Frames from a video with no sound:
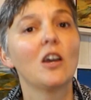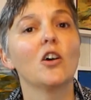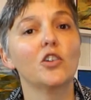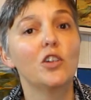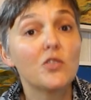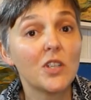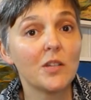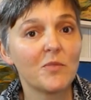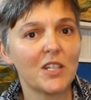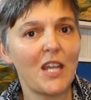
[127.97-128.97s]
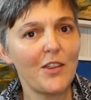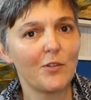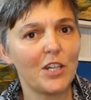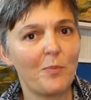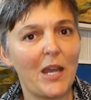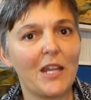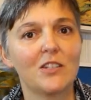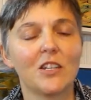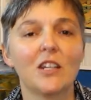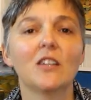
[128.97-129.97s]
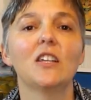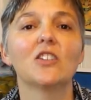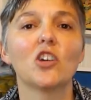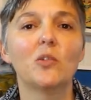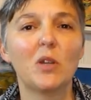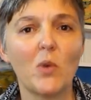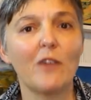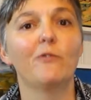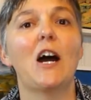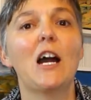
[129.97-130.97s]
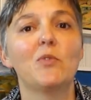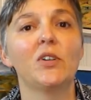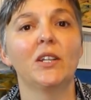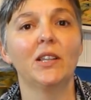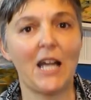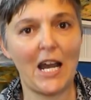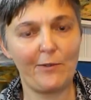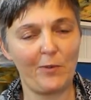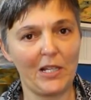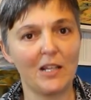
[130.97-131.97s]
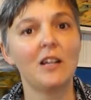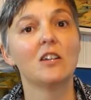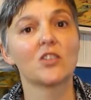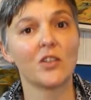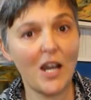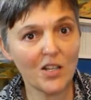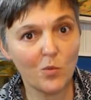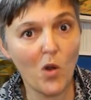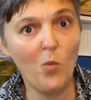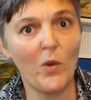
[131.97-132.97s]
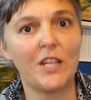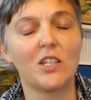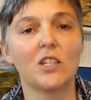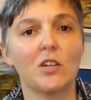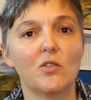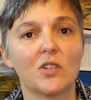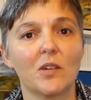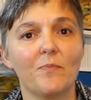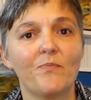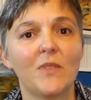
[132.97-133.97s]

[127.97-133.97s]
using them together in your painting, it's going to be quite vibrant and lively. So that's one way to use them.